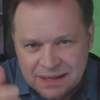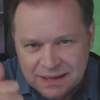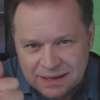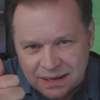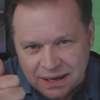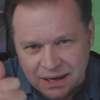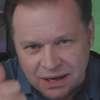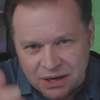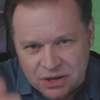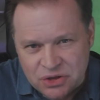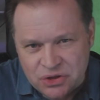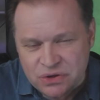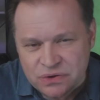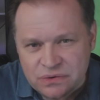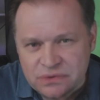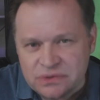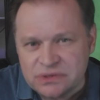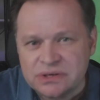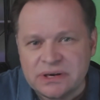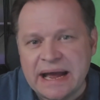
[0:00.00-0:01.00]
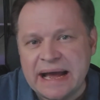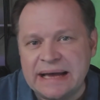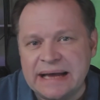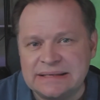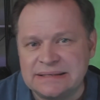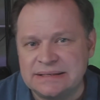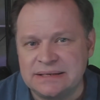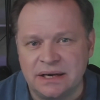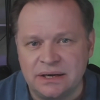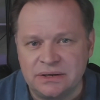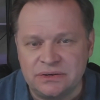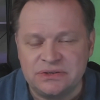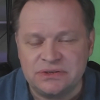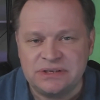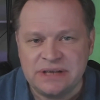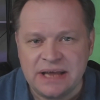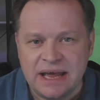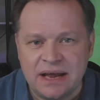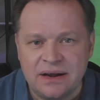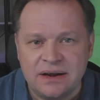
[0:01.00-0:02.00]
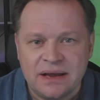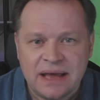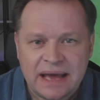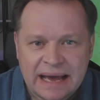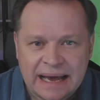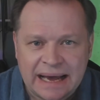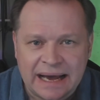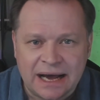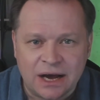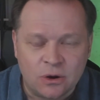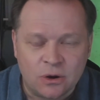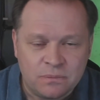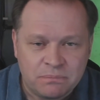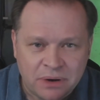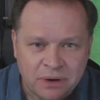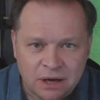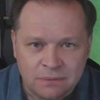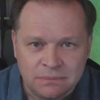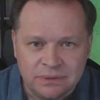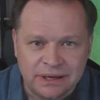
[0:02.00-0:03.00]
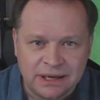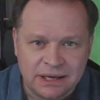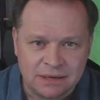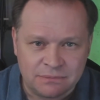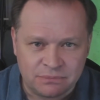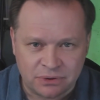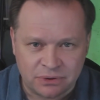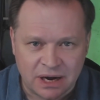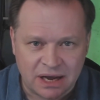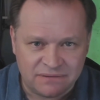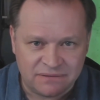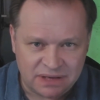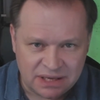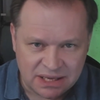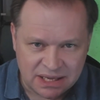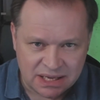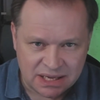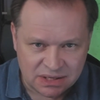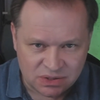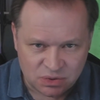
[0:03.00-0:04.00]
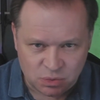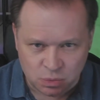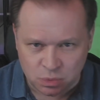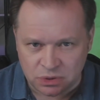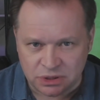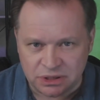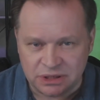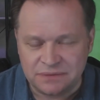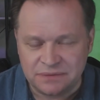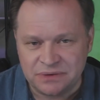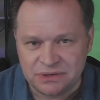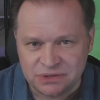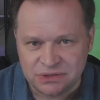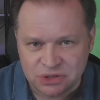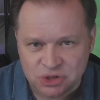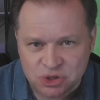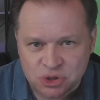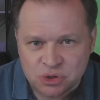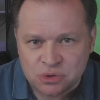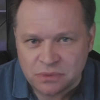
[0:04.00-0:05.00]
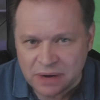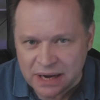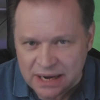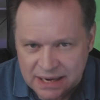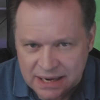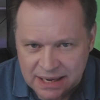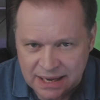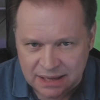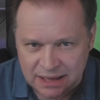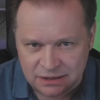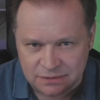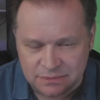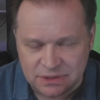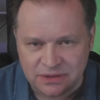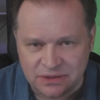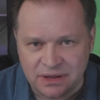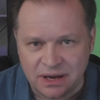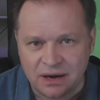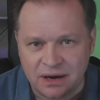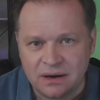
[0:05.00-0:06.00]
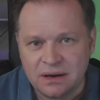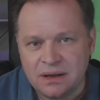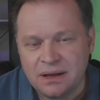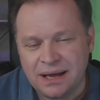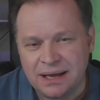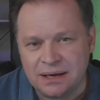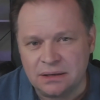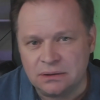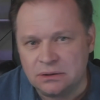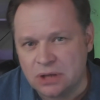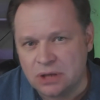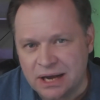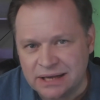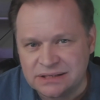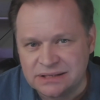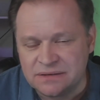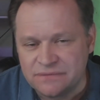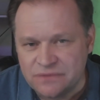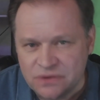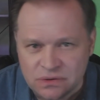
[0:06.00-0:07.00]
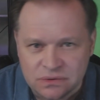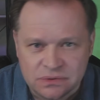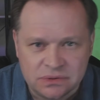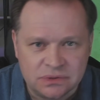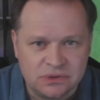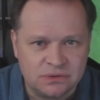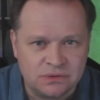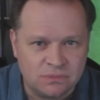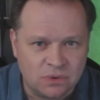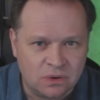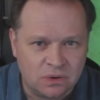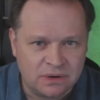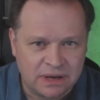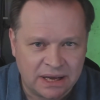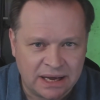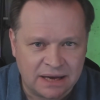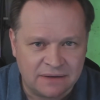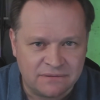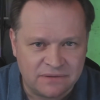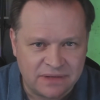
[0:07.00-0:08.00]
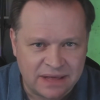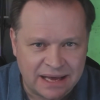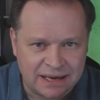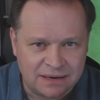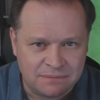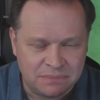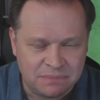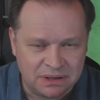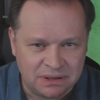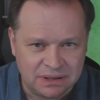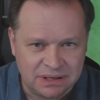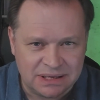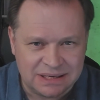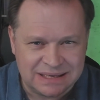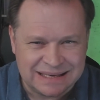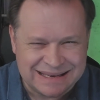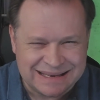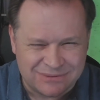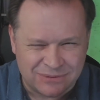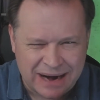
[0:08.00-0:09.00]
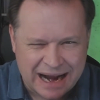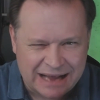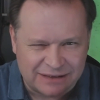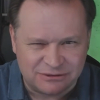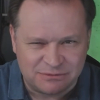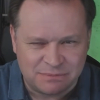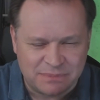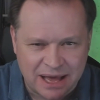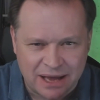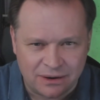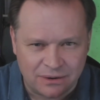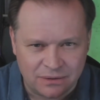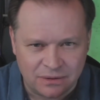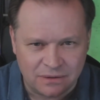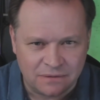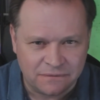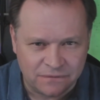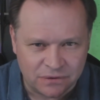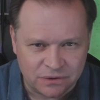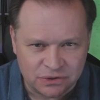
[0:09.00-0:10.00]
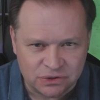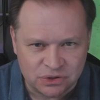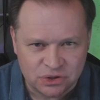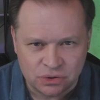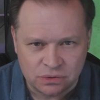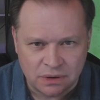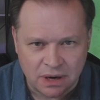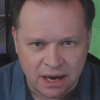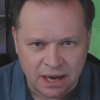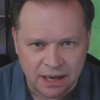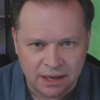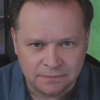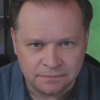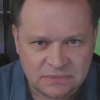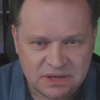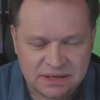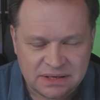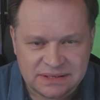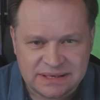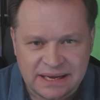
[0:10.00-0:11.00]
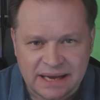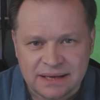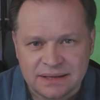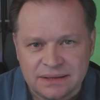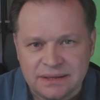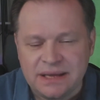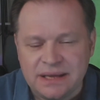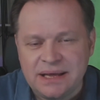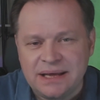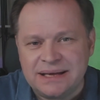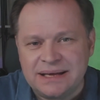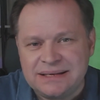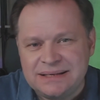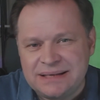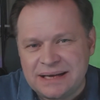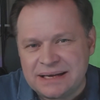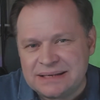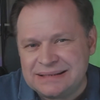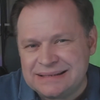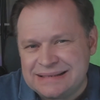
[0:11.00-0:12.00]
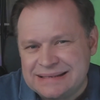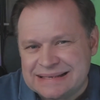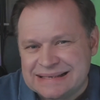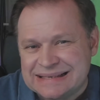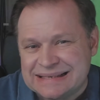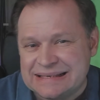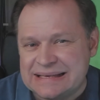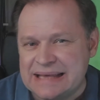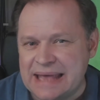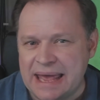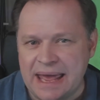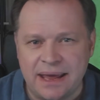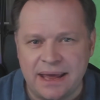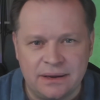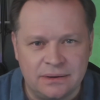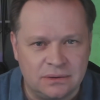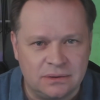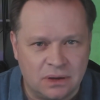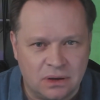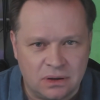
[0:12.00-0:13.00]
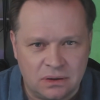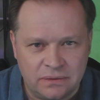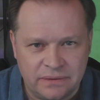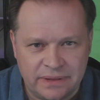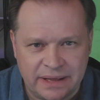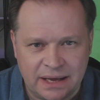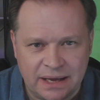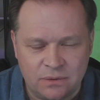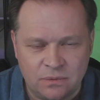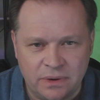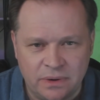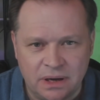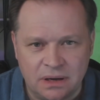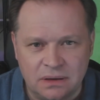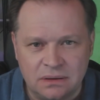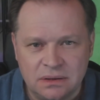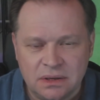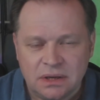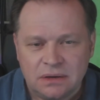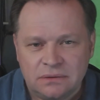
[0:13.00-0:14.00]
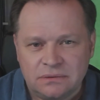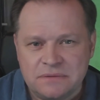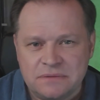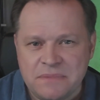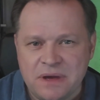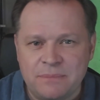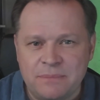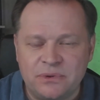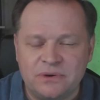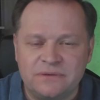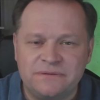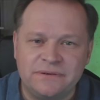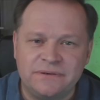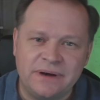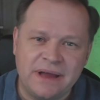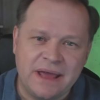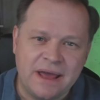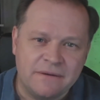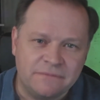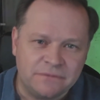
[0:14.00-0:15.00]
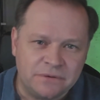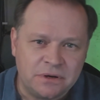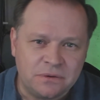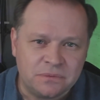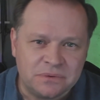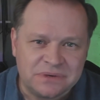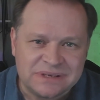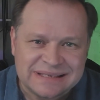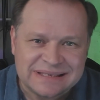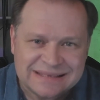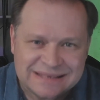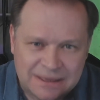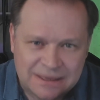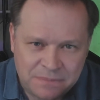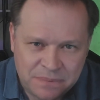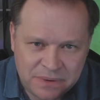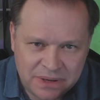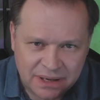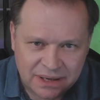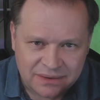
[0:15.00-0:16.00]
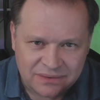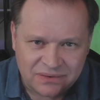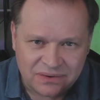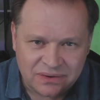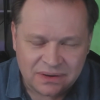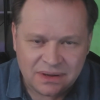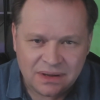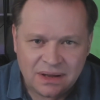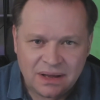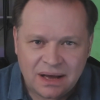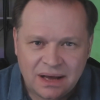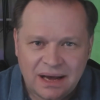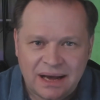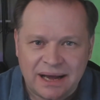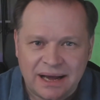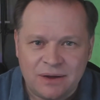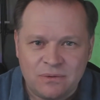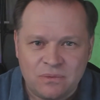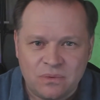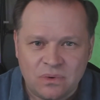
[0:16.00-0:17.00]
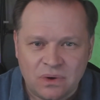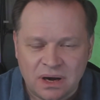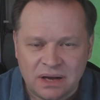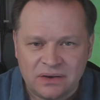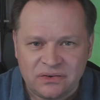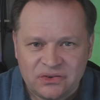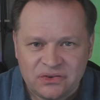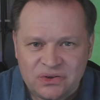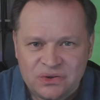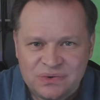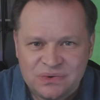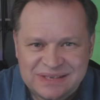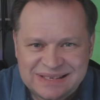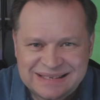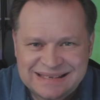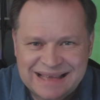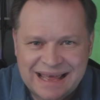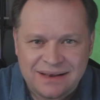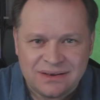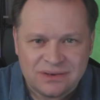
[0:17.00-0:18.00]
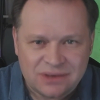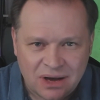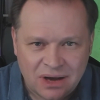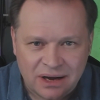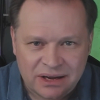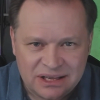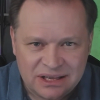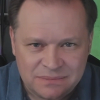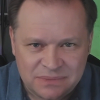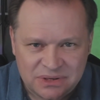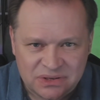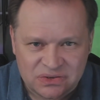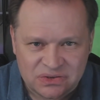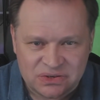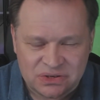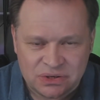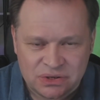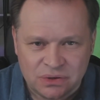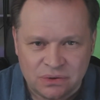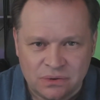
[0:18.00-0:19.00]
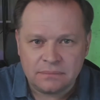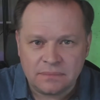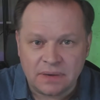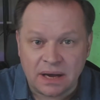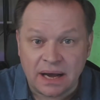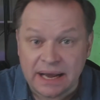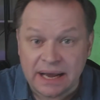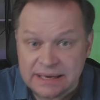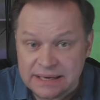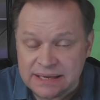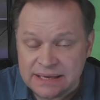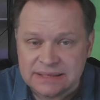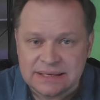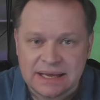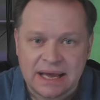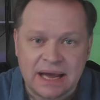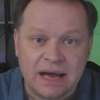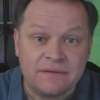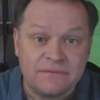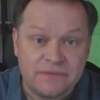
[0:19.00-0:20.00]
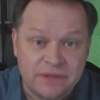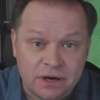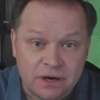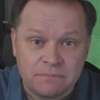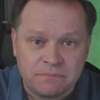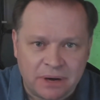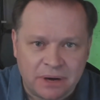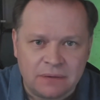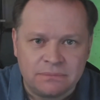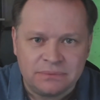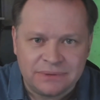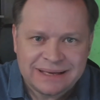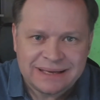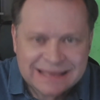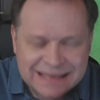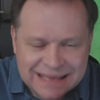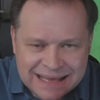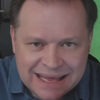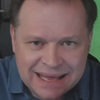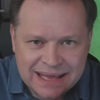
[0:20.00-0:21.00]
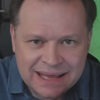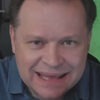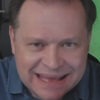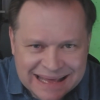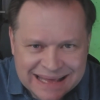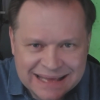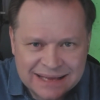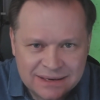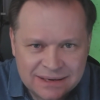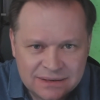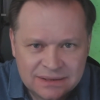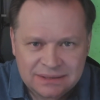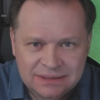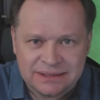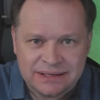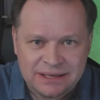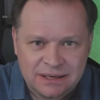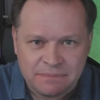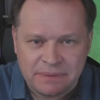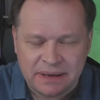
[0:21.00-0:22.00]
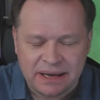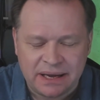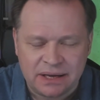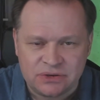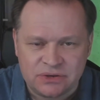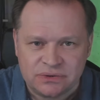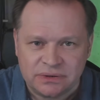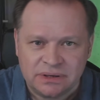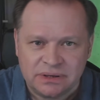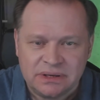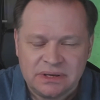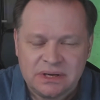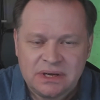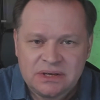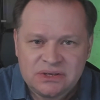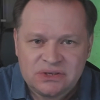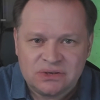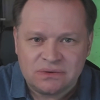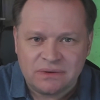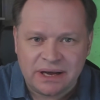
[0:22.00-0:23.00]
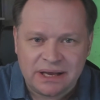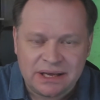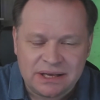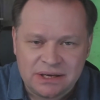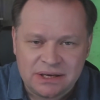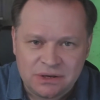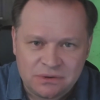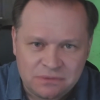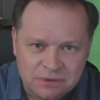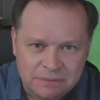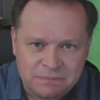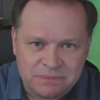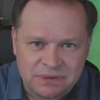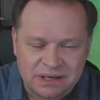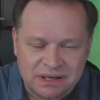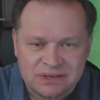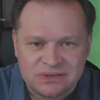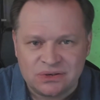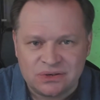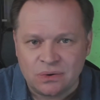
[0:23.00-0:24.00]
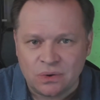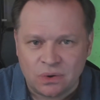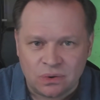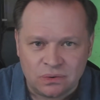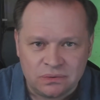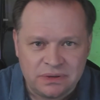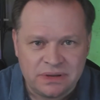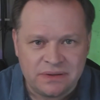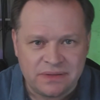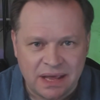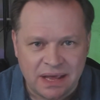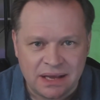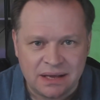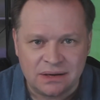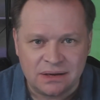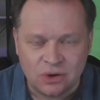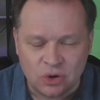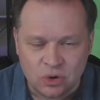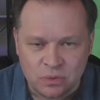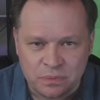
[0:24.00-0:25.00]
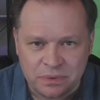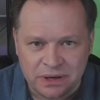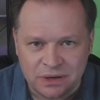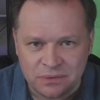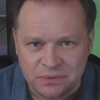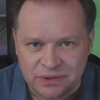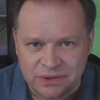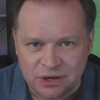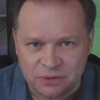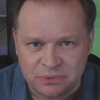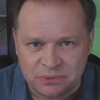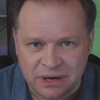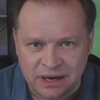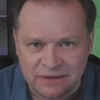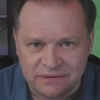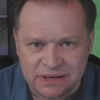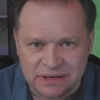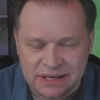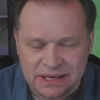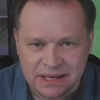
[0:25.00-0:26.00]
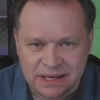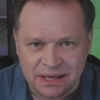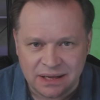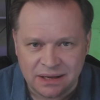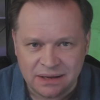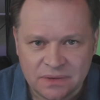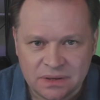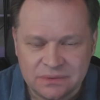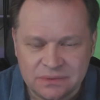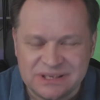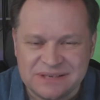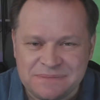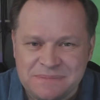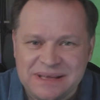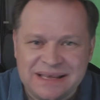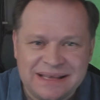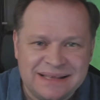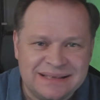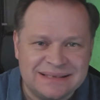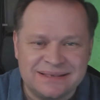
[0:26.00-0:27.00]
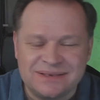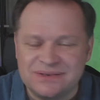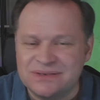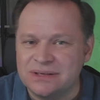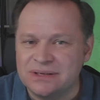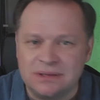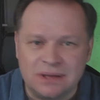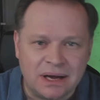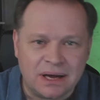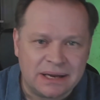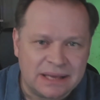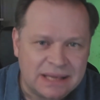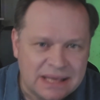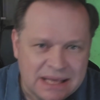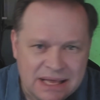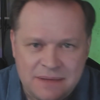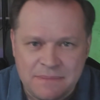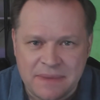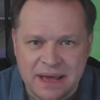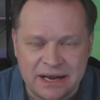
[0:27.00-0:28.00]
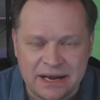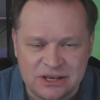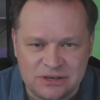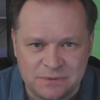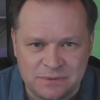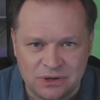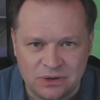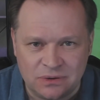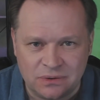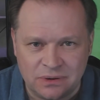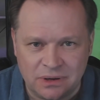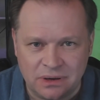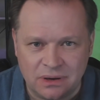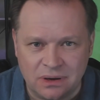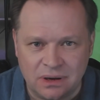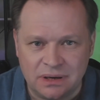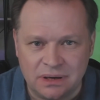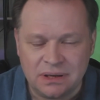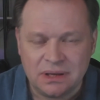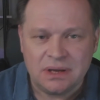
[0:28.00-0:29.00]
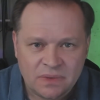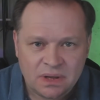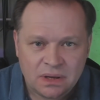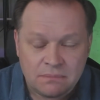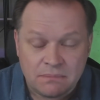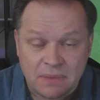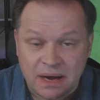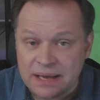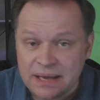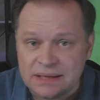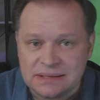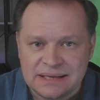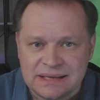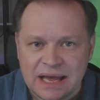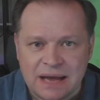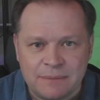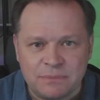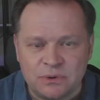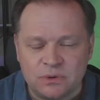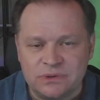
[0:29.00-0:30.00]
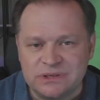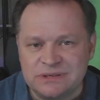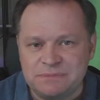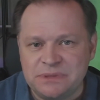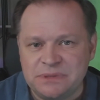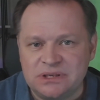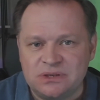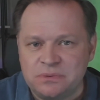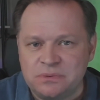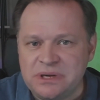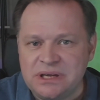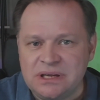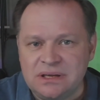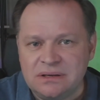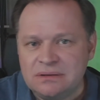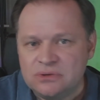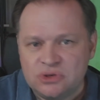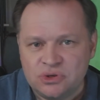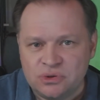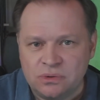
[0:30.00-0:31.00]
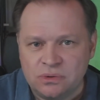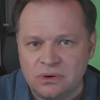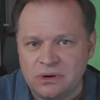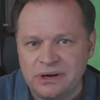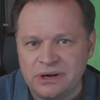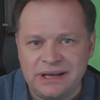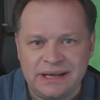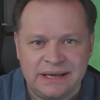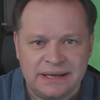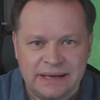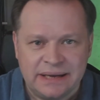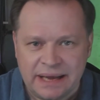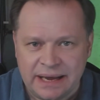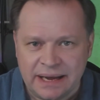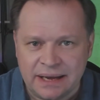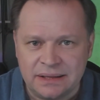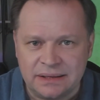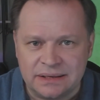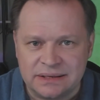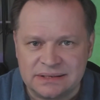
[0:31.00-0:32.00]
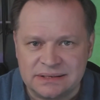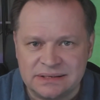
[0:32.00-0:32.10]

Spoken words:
a user has to understand how public and private keys work. There's a training element there, and lots of users won't have that ability to grasp that on the first try. Secondly, it doesn't scale all that well. Remember, for every recipient I want to send documents to, I need to have their public key in Kleopatra so I can encrypt it so only they can open it with their private key, which means there's a lot of key management going on. My example was between Troy and Alice.